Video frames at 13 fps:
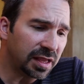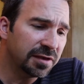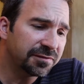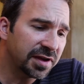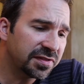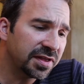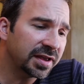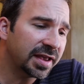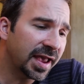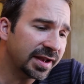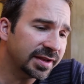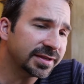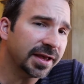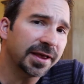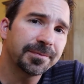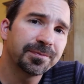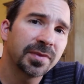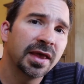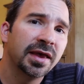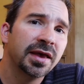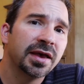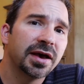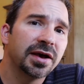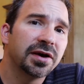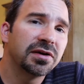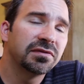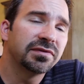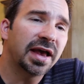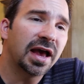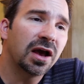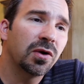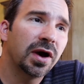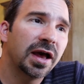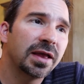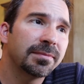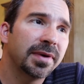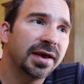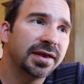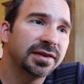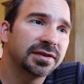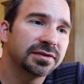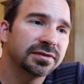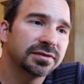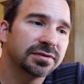if I think ahead of time of how I might